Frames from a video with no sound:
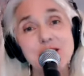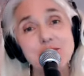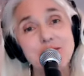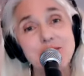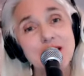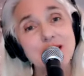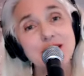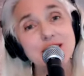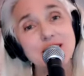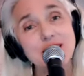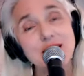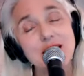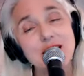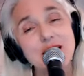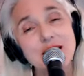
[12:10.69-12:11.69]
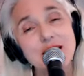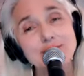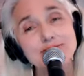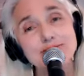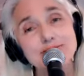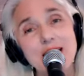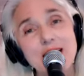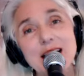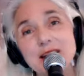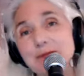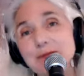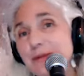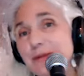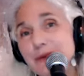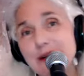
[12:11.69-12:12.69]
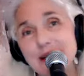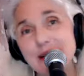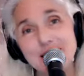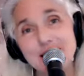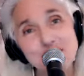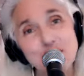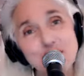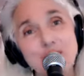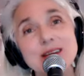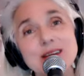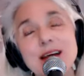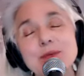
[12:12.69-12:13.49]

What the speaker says: But I had been praying this one day.